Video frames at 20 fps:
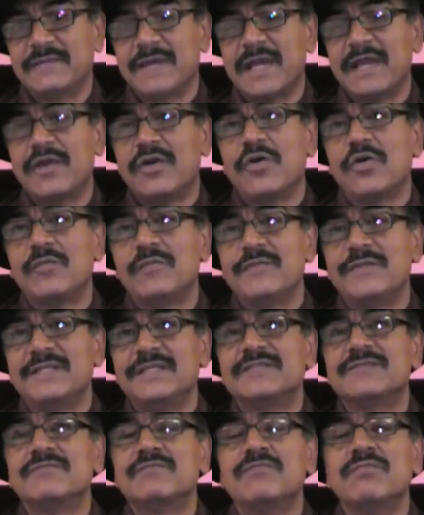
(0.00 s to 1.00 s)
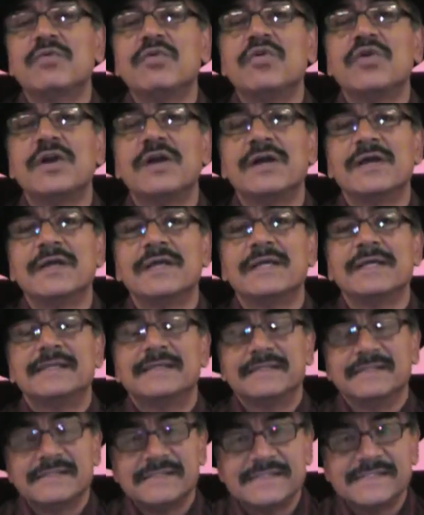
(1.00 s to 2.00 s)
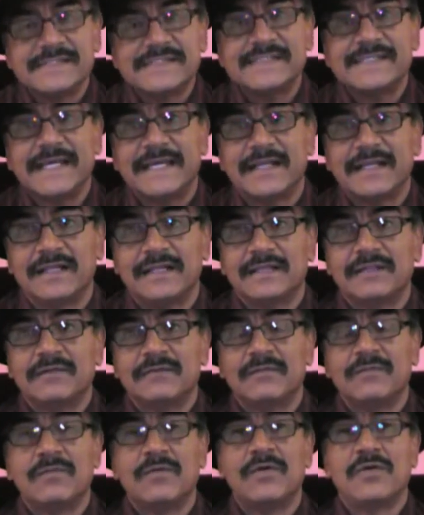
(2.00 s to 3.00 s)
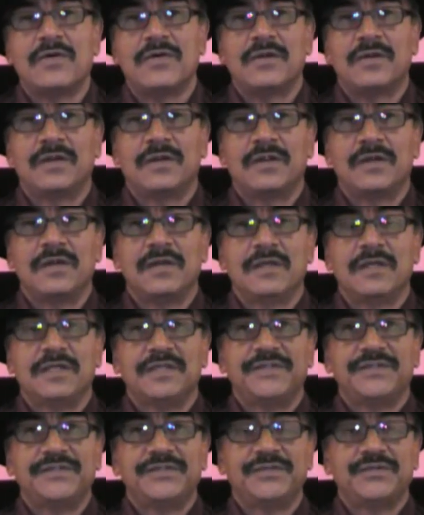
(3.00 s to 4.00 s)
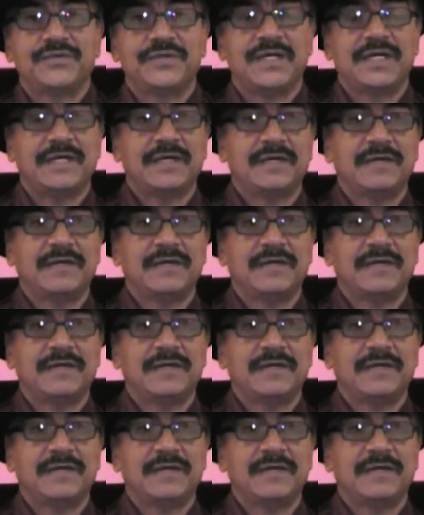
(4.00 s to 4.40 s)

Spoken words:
I hope this book sell more to